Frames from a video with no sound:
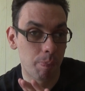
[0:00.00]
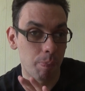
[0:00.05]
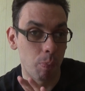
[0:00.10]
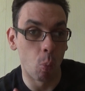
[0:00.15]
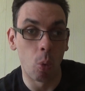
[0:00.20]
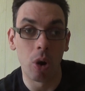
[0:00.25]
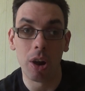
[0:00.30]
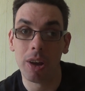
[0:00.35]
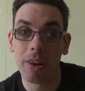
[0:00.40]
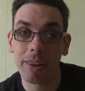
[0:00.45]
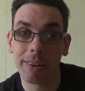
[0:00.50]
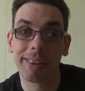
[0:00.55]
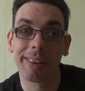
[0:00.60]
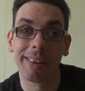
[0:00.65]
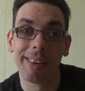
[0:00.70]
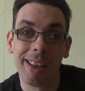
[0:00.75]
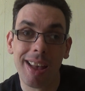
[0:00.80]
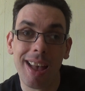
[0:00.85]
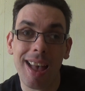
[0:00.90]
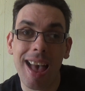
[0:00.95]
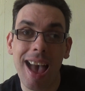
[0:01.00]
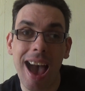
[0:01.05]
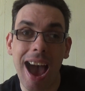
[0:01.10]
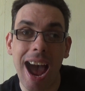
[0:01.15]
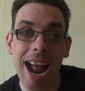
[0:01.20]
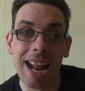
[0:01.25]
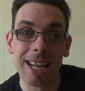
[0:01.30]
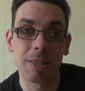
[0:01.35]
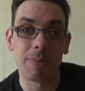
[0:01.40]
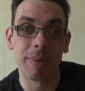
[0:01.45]
work,
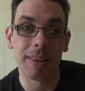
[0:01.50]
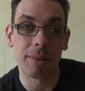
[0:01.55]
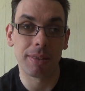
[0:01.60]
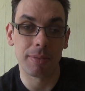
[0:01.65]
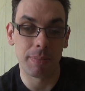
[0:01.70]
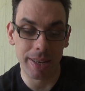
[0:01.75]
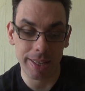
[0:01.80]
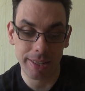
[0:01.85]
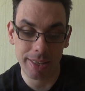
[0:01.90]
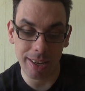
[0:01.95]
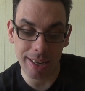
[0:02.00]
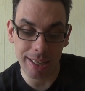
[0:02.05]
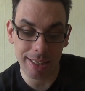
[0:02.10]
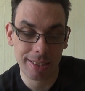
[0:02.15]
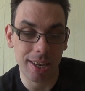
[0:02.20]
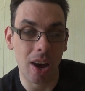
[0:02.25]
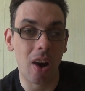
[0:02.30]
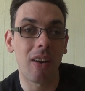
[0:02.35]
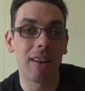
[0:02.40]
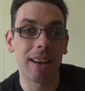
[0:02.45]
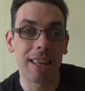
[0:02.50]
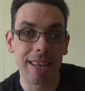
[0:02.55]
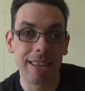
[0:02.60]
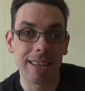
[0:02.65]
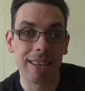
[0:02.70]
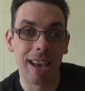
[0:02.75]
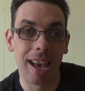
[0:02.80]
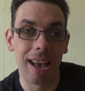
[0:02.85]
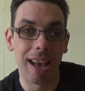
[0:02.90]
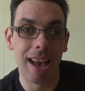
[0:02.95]
it's been done
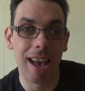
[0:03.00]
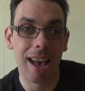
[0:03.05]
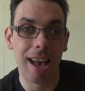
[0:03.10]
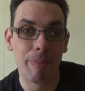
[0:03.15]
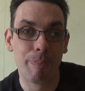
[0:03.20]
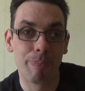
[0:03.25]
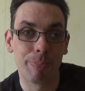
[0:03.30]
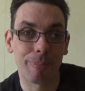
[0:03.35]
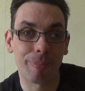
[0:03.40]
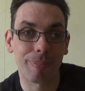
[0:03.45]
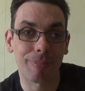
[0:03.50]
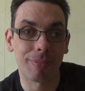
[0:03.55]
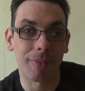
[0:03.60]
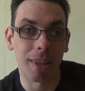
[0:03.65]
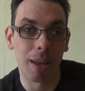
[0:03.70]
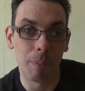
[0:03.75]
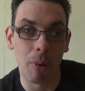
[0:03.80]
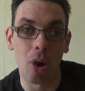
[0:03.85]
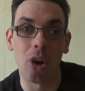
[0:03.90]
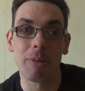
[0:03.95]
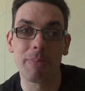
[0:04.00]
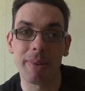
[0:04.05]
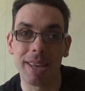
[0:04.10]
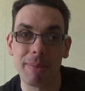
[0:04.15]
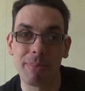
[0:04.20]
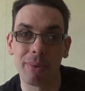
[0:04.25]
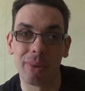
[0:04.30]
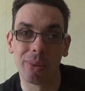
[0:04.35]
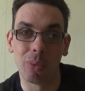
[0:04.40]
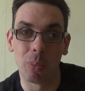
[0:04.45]
entirely by
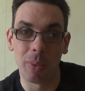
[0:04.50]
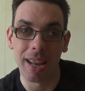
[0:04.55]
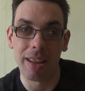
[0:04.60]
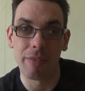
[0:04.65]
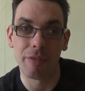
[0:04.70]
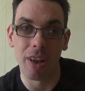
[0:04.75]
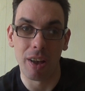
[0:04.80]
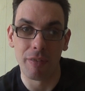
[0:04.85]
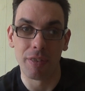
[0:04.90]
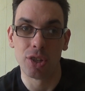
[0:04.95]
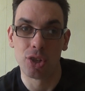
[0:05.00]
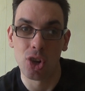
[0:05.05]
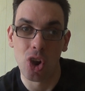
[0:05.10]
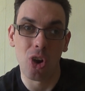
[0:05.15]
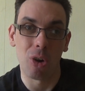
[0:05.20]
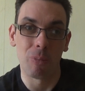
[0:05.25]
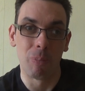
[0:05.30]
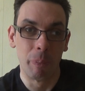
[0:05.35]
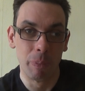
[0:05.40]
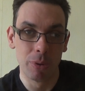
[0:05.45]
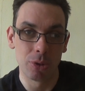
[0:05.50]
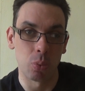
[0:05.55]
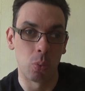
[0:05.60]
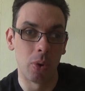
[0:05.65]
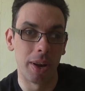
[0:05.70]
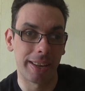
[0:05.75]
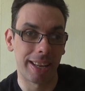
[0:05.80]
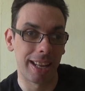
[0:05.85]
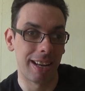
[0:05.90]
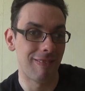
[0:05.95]
people with other jobs
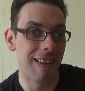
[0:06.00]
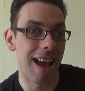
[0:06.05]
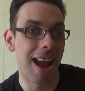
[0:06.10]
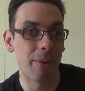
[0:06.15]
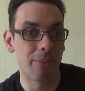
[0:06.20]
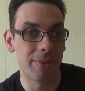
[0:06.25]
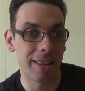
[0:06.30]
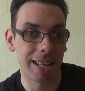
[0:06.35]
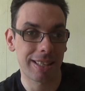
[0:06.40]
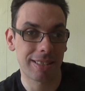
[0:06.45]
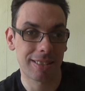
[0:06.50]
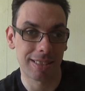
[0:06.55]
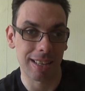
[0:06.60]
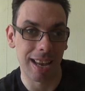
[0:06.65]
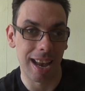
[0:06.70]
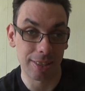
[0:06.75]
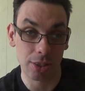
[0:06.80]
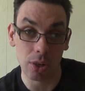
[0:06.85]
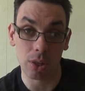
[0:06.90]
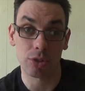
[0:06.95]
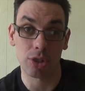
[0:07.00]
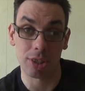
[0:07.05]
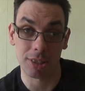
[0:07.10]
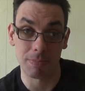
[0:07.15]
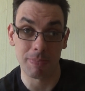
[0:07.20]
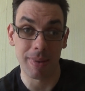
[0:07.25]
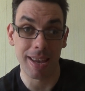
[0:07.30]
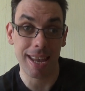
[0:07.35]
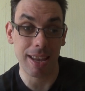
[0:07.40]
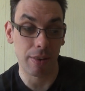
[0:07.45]
working around it. It's not
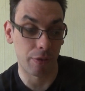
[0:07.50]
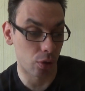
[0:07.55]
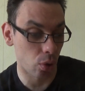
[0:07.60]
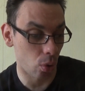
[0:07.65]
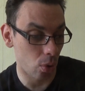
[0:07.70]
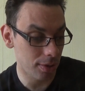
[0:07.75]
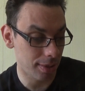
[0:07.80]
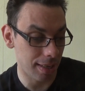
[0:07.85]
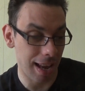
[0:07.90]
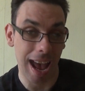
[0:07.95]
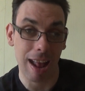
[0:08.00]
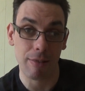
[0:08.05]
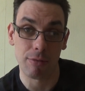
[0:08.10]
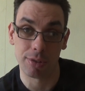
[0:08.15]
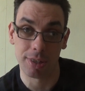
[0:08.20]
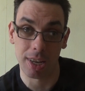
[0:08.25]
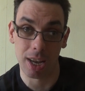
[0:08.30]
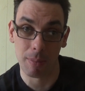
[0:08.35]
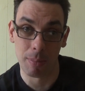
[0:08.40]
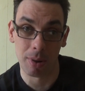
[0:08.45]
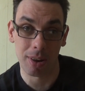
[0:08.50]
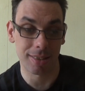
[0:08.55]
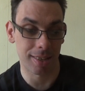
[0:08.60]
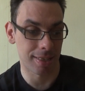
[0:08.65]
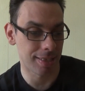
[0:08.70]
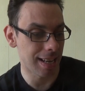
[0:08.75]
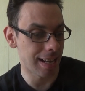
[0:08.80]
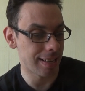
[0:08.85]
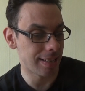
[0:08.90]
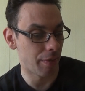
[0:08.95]
just me, of course. Andrew Turnbull, as I
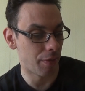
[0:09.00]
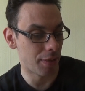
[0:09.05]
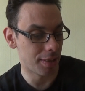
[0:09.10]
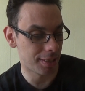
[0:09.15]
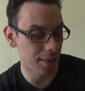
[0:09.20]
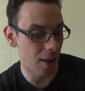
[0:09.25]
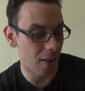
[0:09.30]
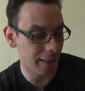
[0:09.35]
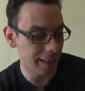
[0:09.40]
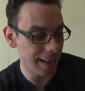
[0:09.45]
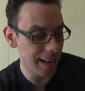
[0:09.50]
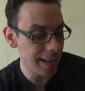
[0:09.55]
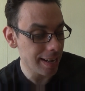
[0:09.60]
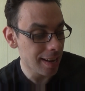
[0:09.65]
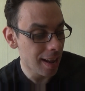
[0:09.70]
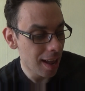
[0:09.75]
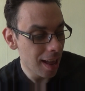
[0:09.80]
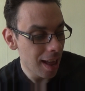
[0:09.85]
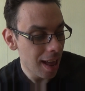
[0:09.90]
said, did the designing.